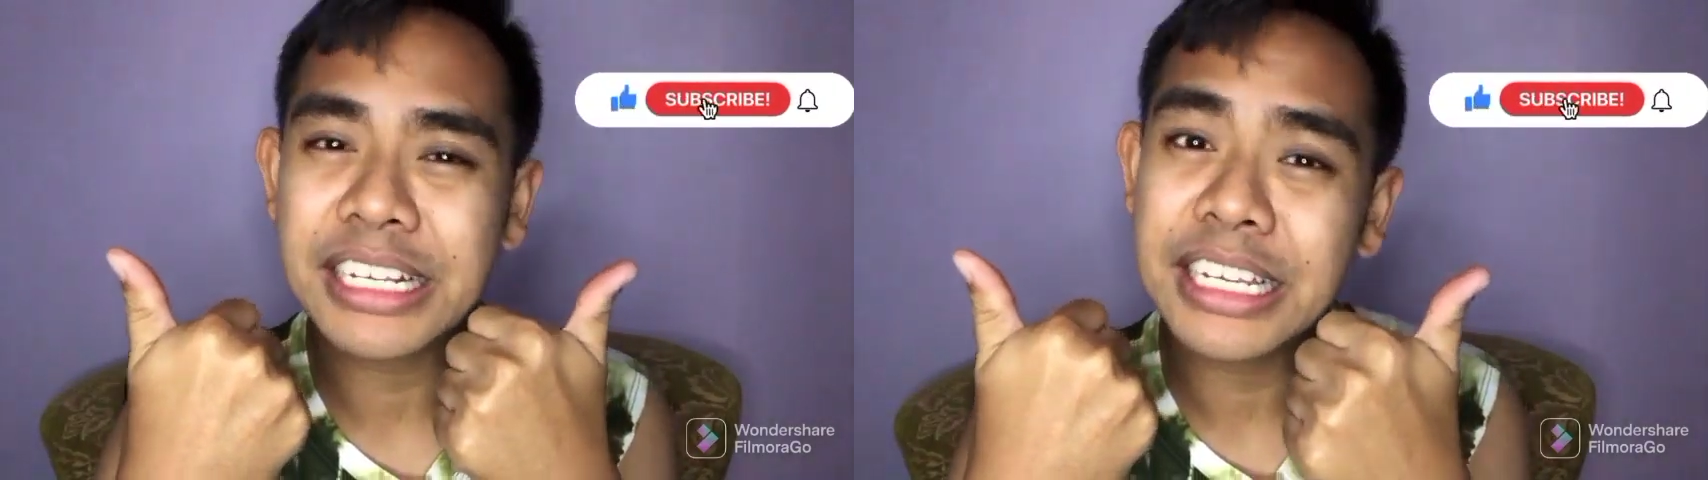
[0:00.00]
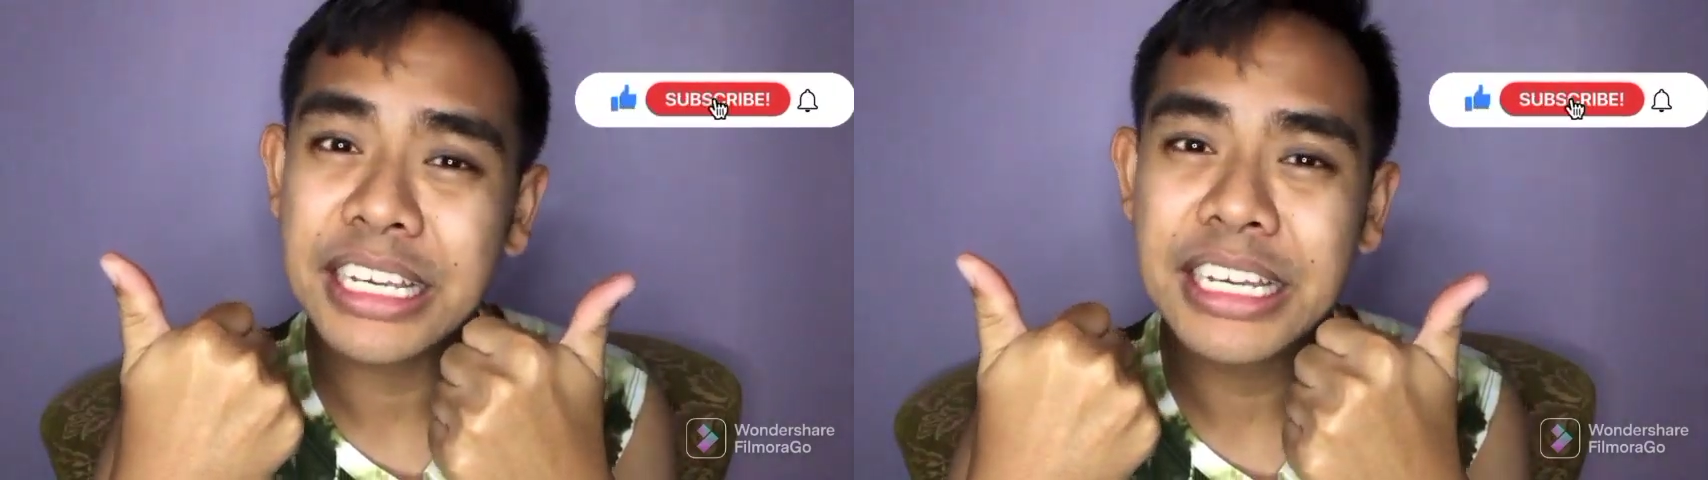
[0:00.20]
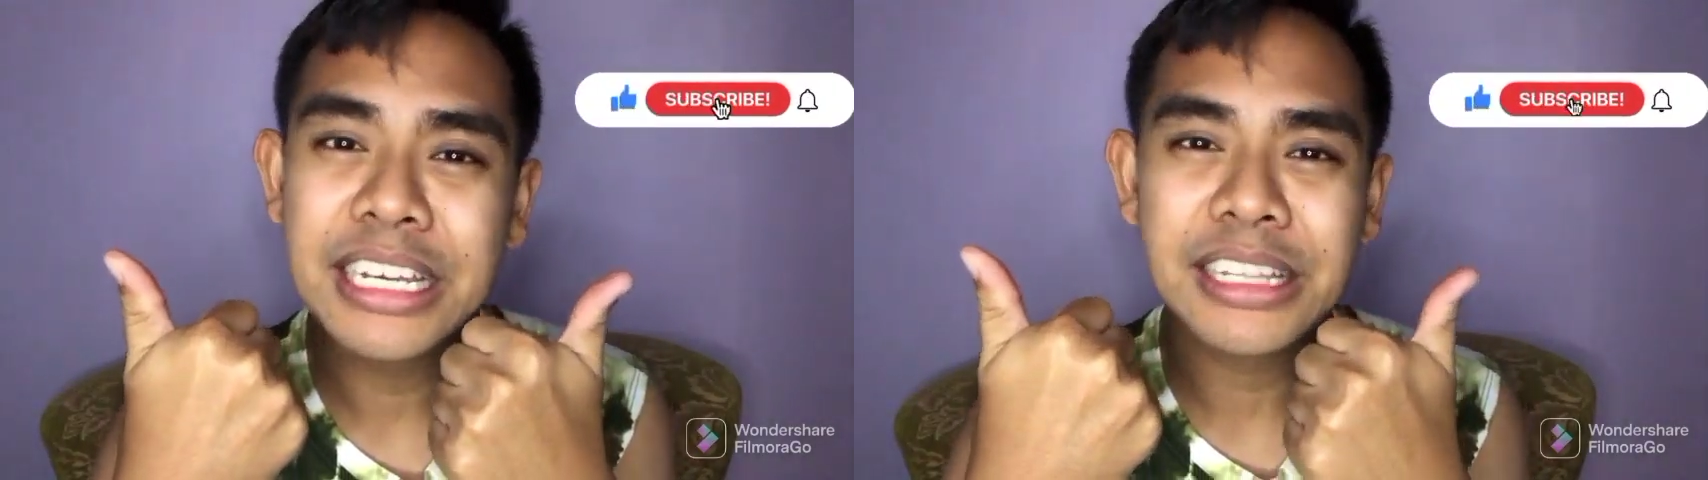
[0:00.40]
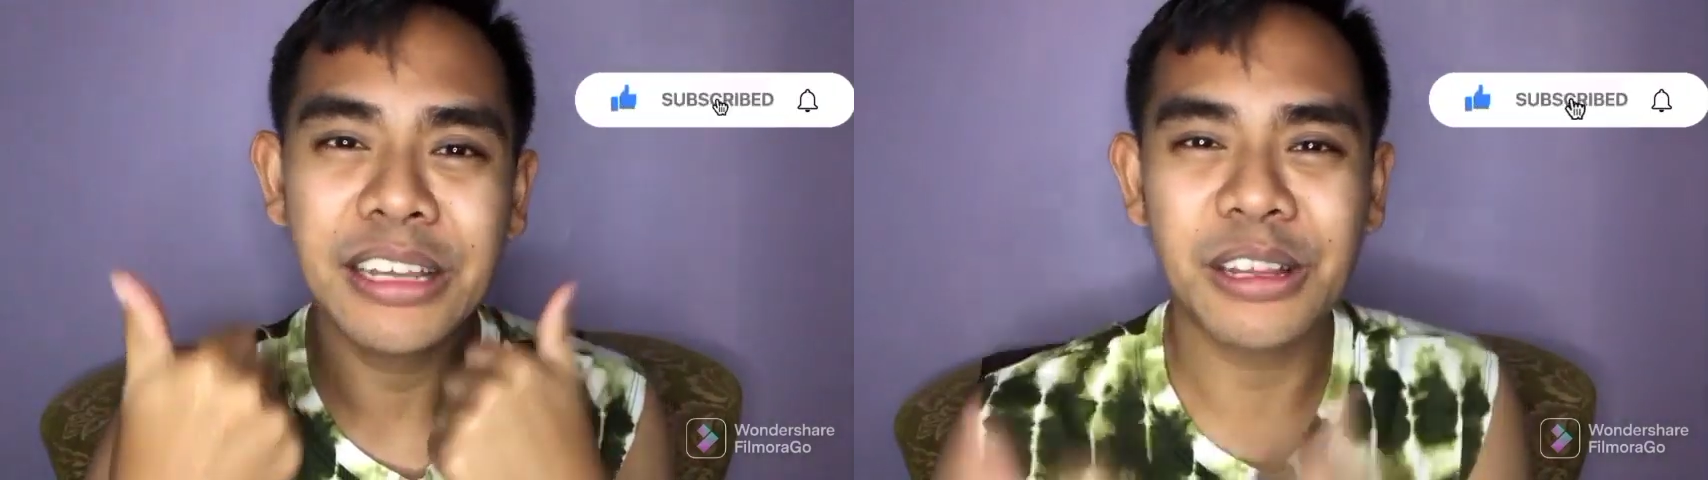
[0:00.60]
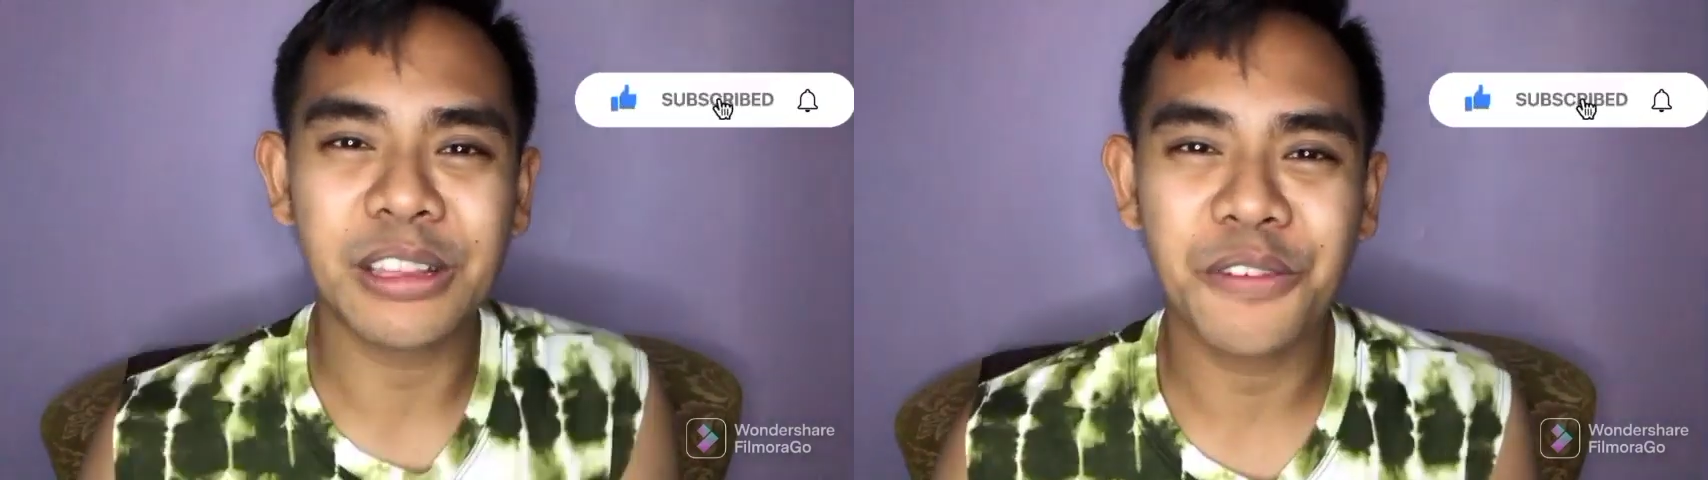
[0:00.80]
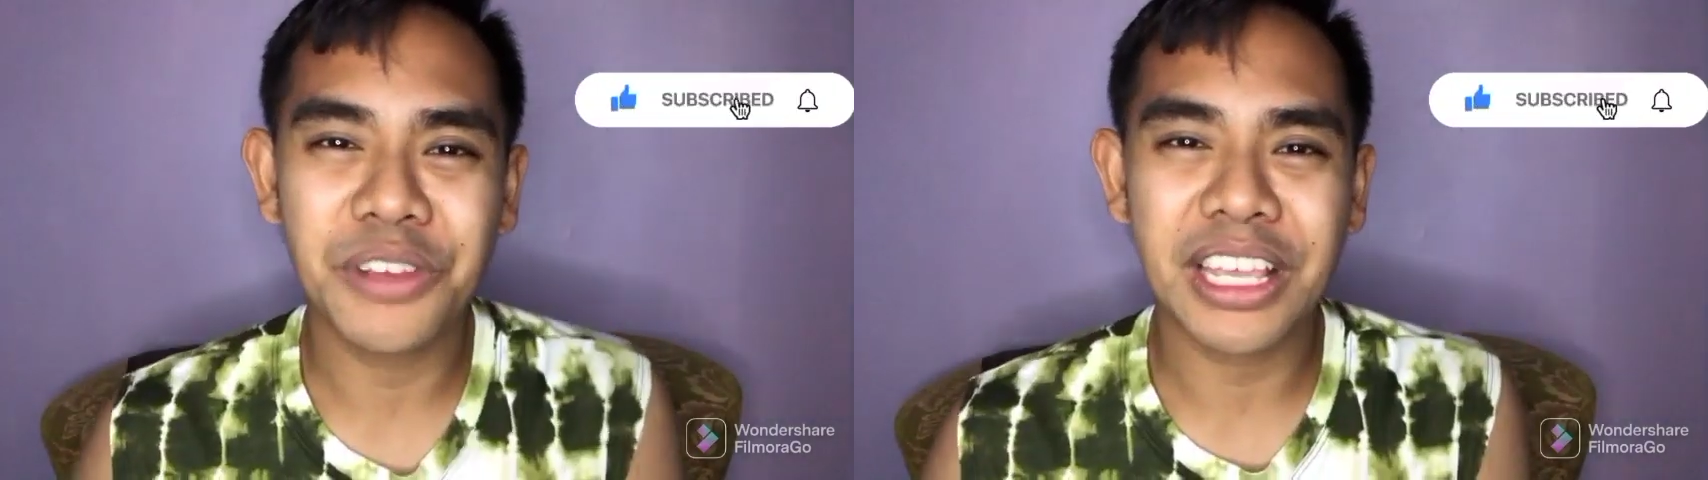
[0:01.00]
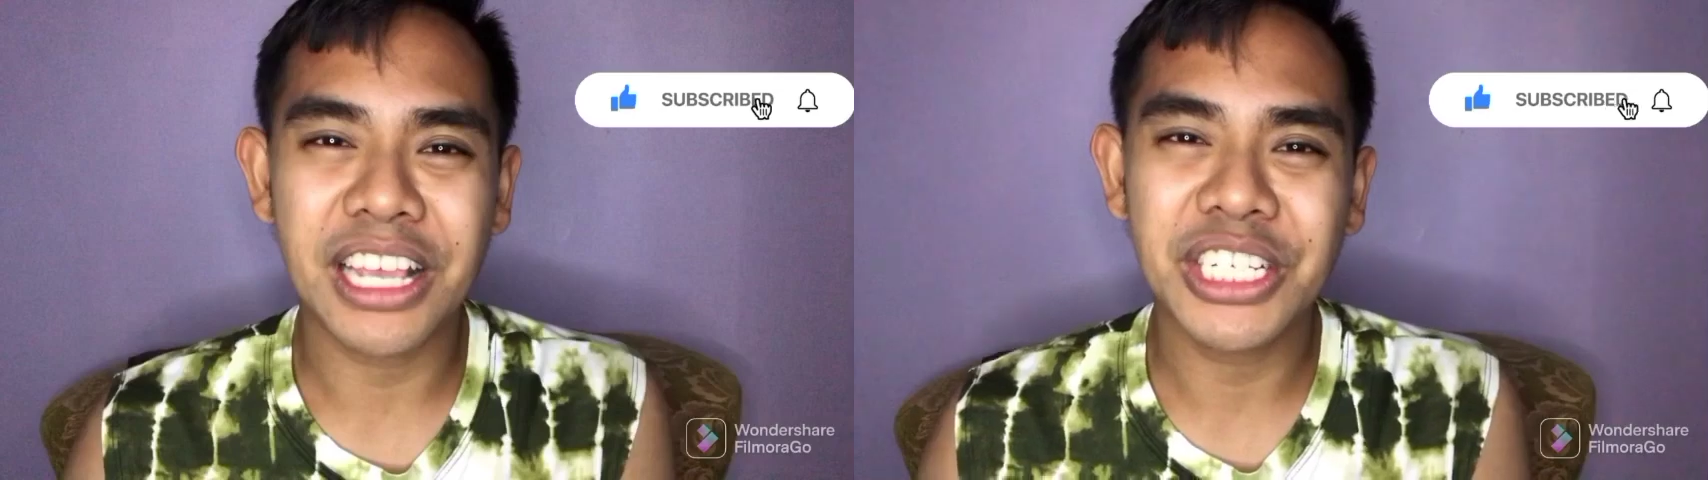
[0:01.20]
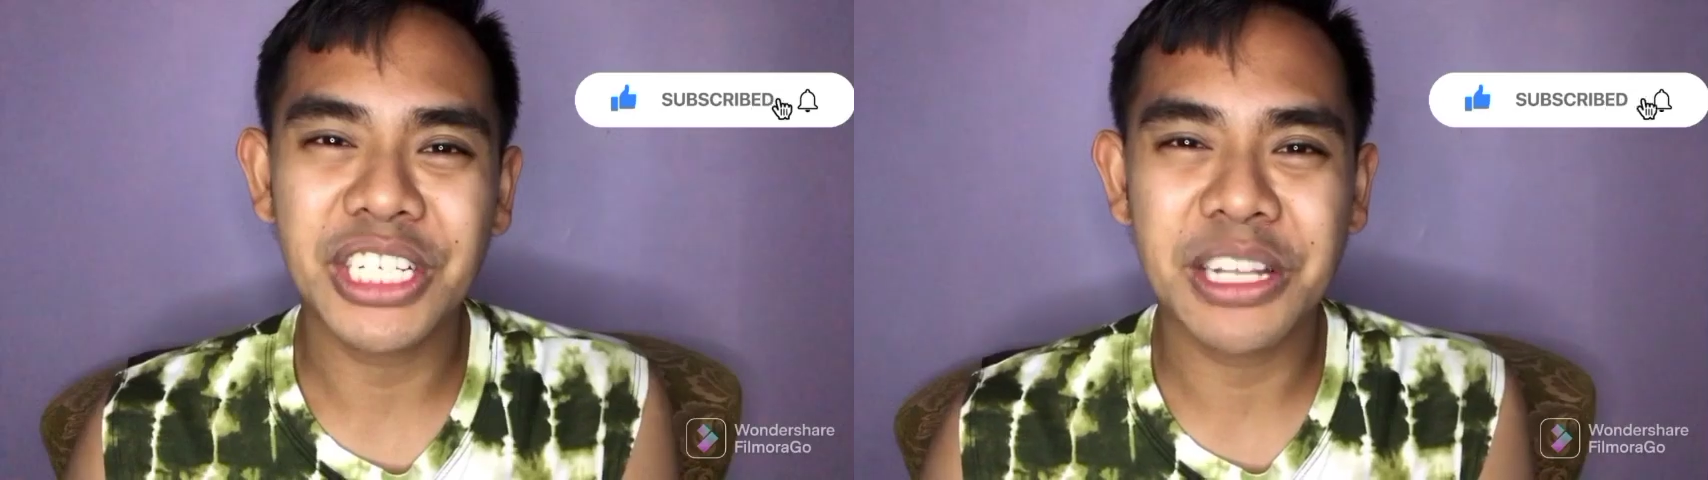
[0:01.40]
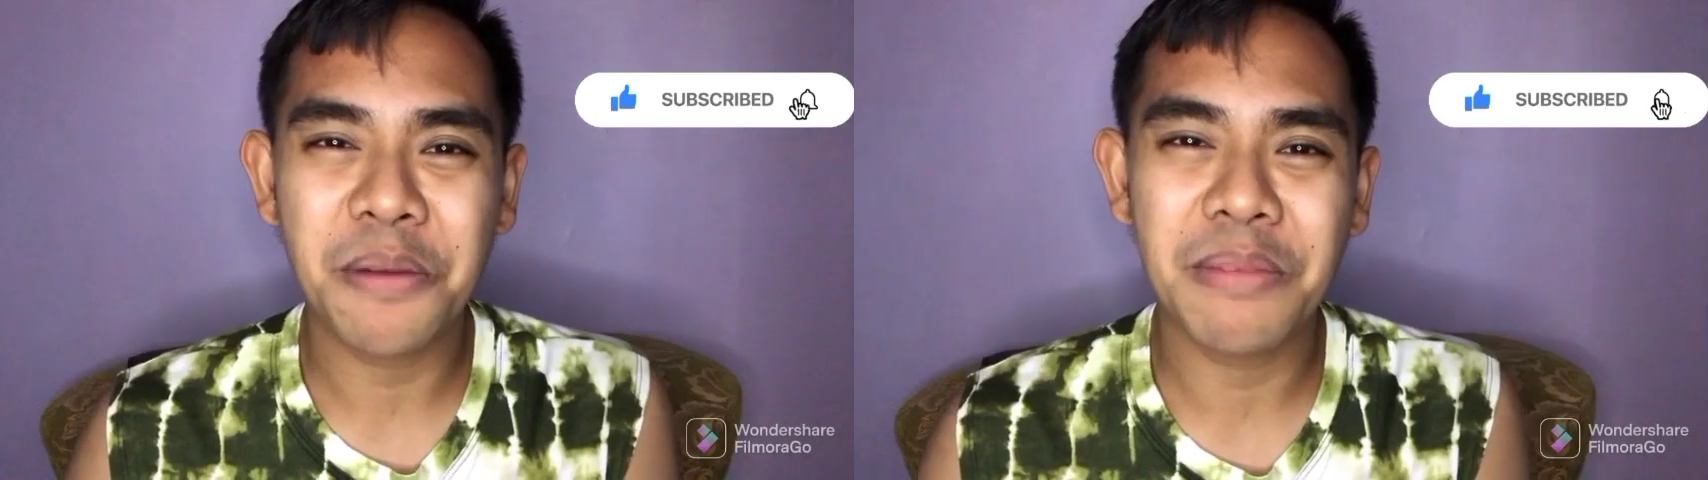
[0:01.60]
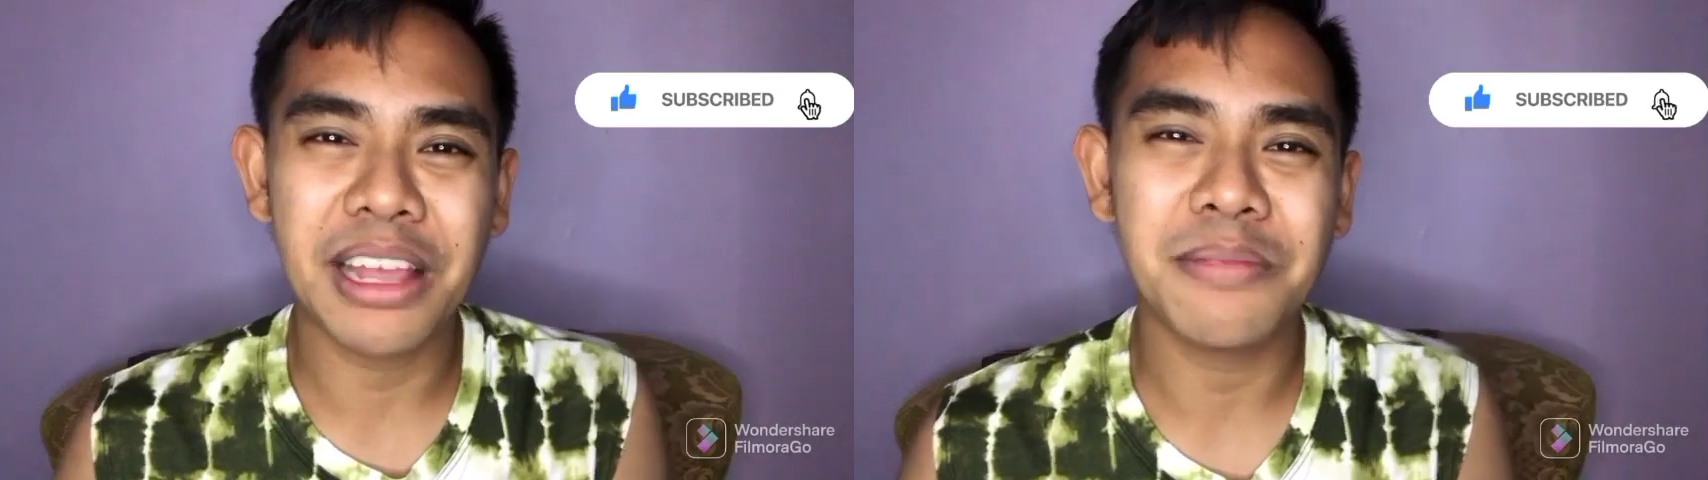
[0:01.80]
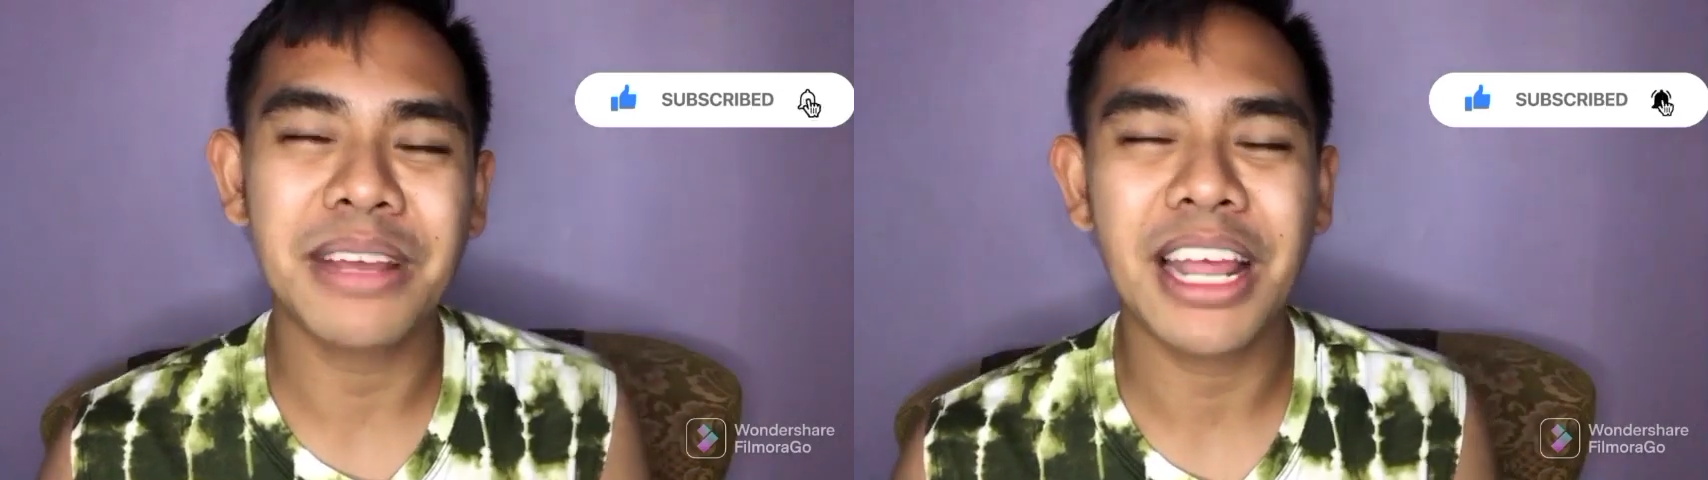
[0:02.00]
and click the notification bell.